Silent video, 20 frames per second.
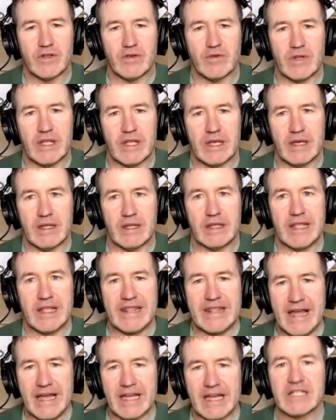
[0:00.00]
do the
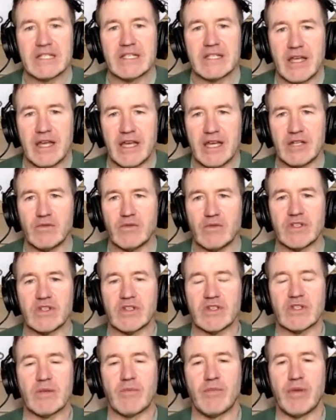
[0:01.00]
next stage, which
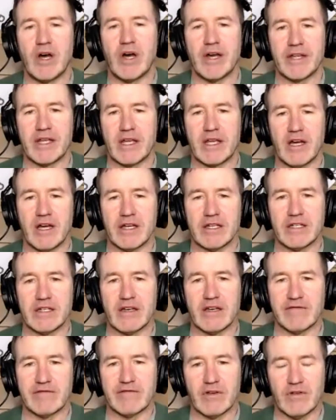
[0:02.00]
is the potting on
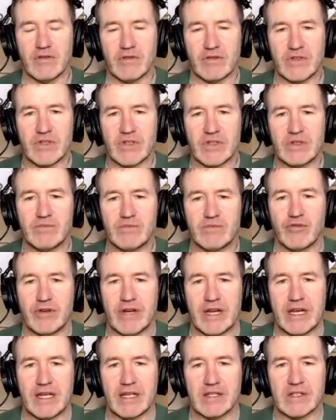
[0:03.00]
of those
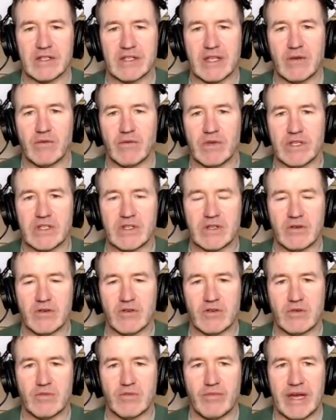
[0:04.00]
perennials that we
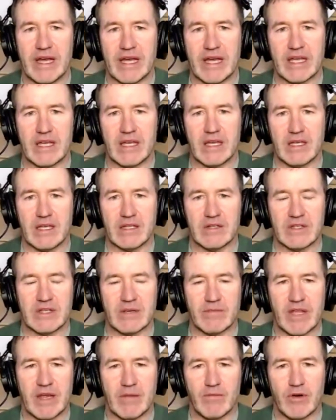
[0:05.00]
sowed back in
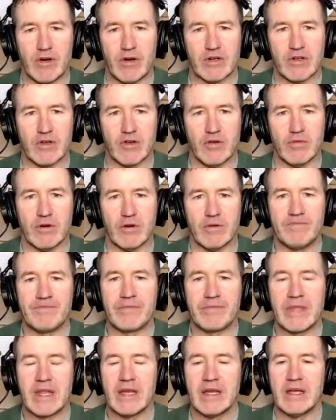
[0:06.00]
September, October.
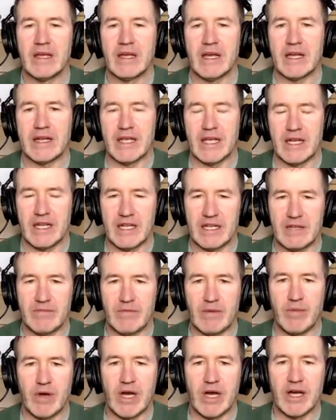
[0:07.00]
And they need to
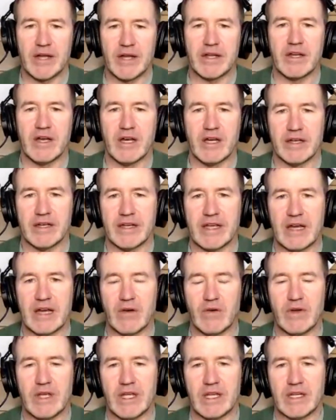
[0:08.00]
be potted on
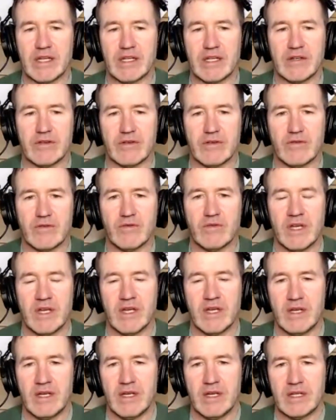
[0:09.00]
now into
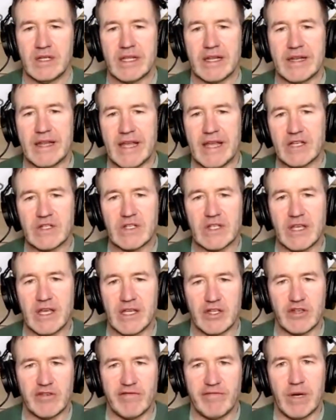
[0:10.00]
the next
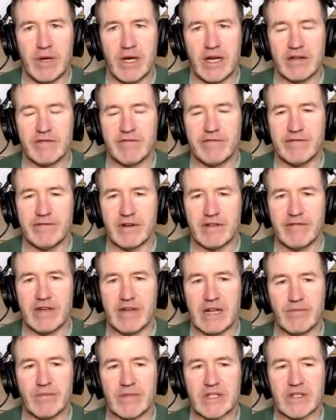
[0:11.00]
stage of pot for
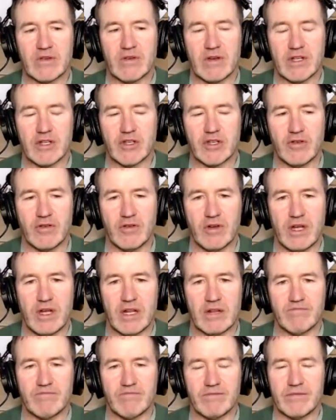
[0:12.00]
development. So
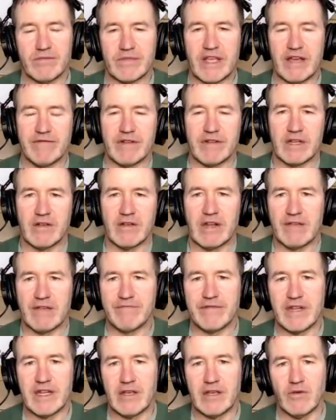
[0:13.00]
I'll definitely do
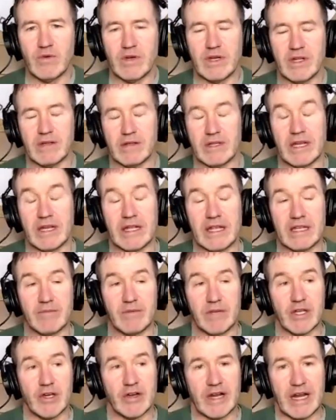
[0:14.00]
that video with it. They need to
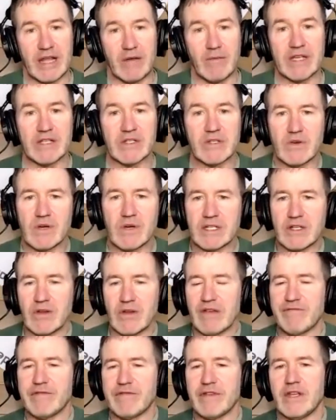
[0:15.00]
be done anyway. So I'll do
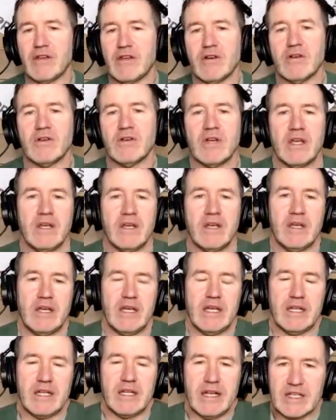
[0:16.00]
that video
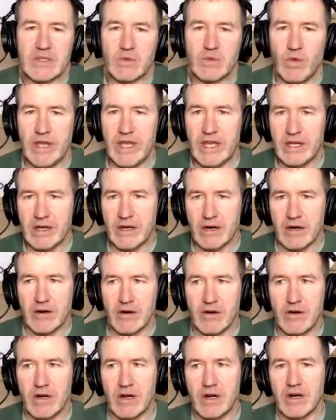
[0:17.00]
in the next week
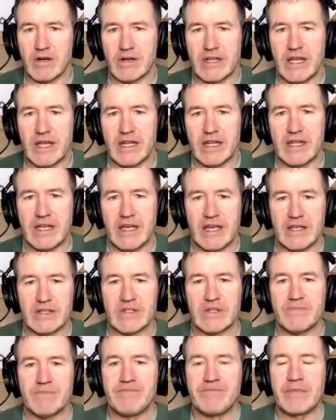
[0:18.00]
or 10
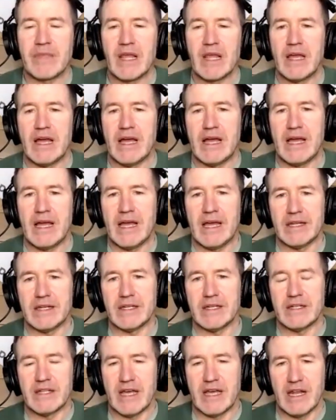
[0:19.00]
days.
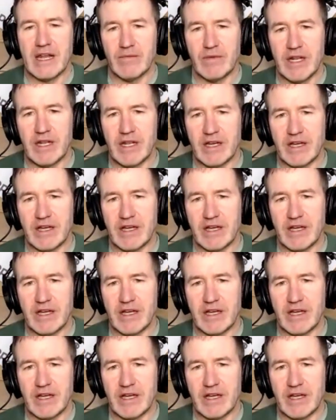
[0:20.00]
And that'll be